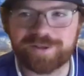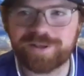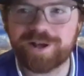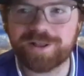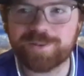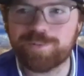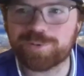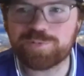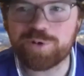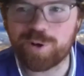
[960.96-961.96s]
not the
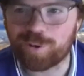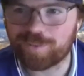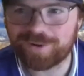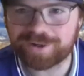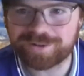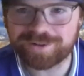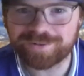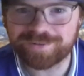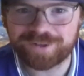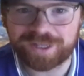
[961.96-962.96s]
most perfect
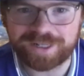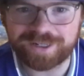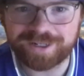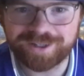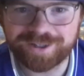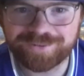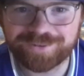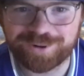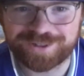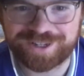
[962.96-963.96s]
fit
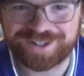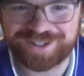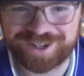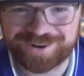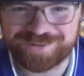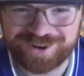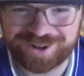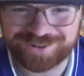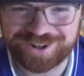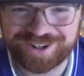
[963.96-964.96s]
for a San Diego Padre?